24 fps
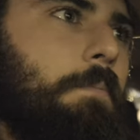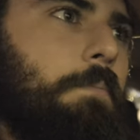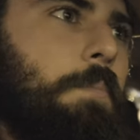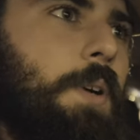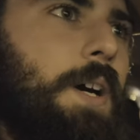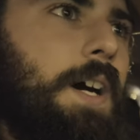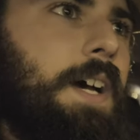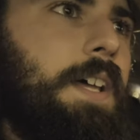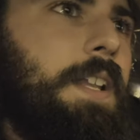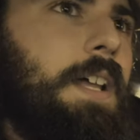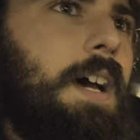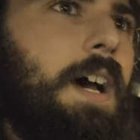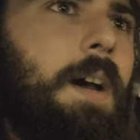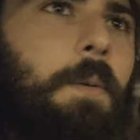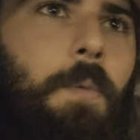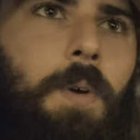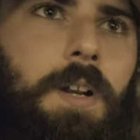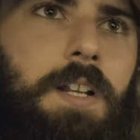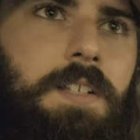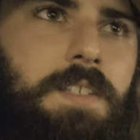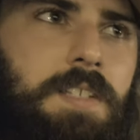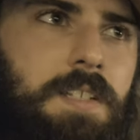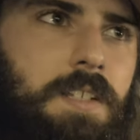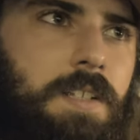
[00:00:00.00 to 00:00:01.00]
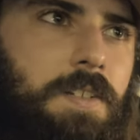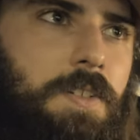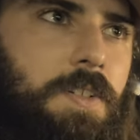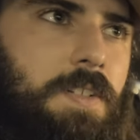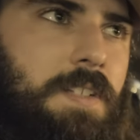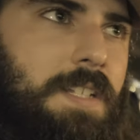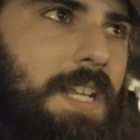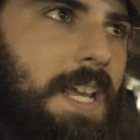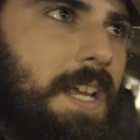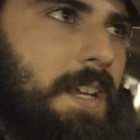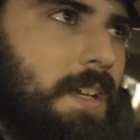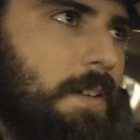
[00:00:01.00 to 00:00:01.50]
But I wanted to
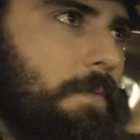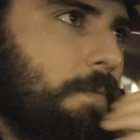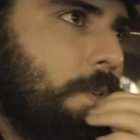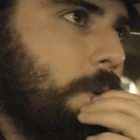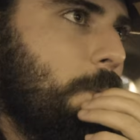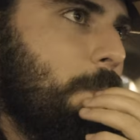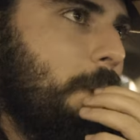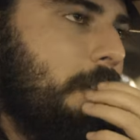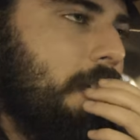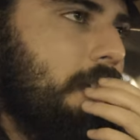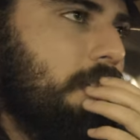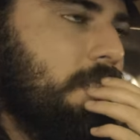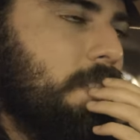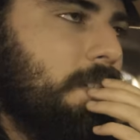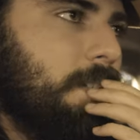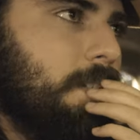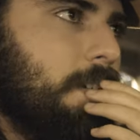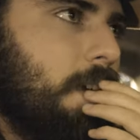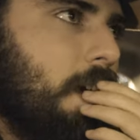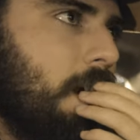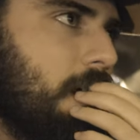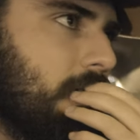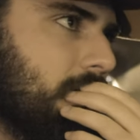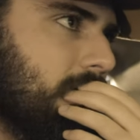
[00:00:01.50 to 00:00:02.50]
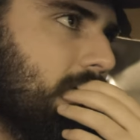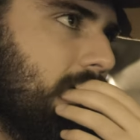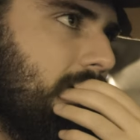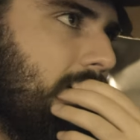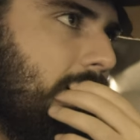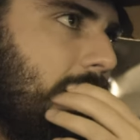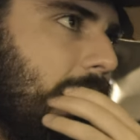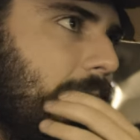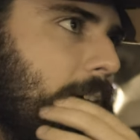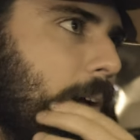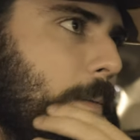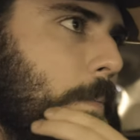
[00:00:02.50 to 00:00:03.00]
just take a few minutes and talk to
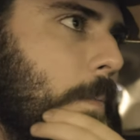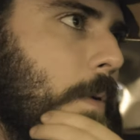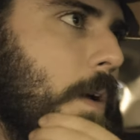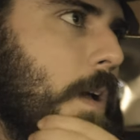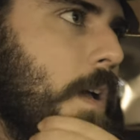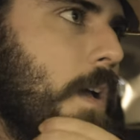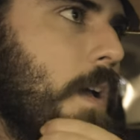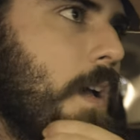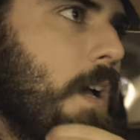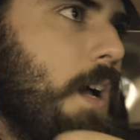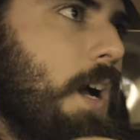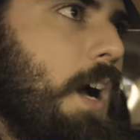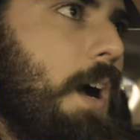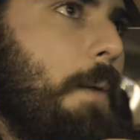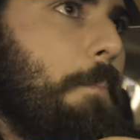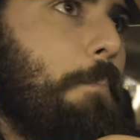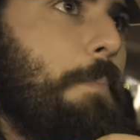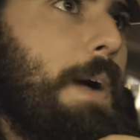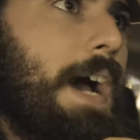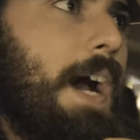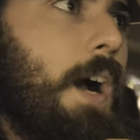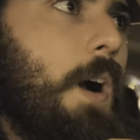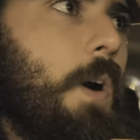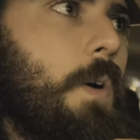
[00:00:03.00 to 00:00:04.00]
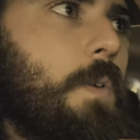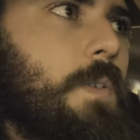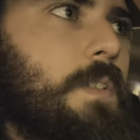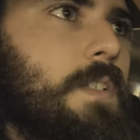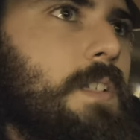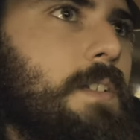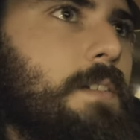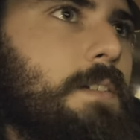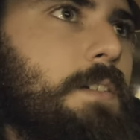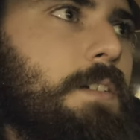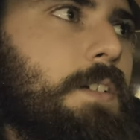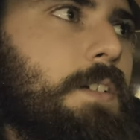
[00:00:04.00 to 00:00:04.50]
Cam about